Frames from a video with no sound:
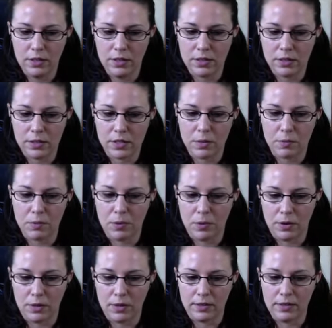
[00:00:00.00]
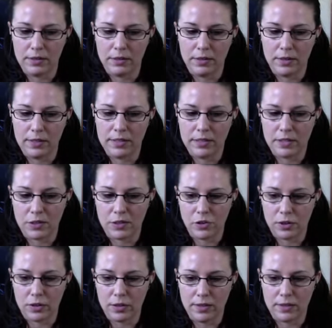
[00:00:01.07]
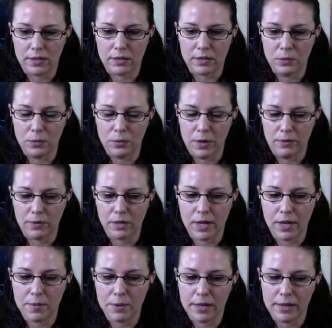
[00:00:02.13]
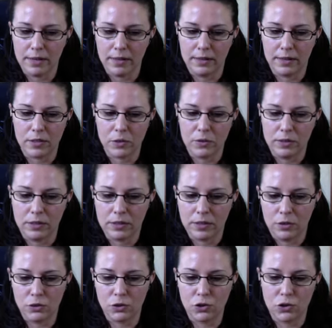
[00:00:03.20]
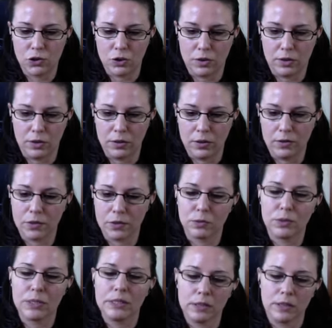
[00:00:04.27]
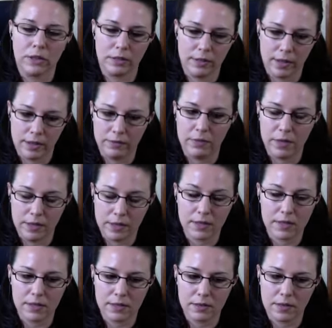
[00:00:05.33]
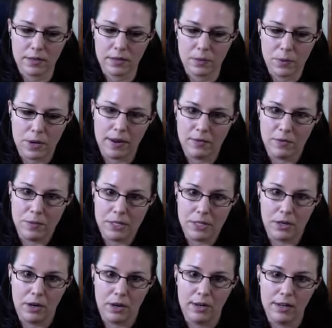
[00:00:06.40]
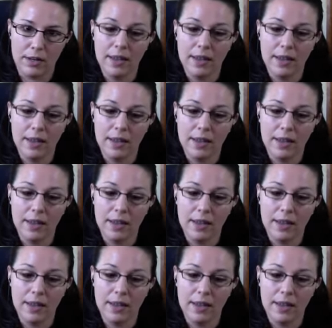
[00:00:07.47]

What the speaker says: to support a decentralized way of collaborating, because you need culture. You have to relearn a lot of things that we haven't been taught.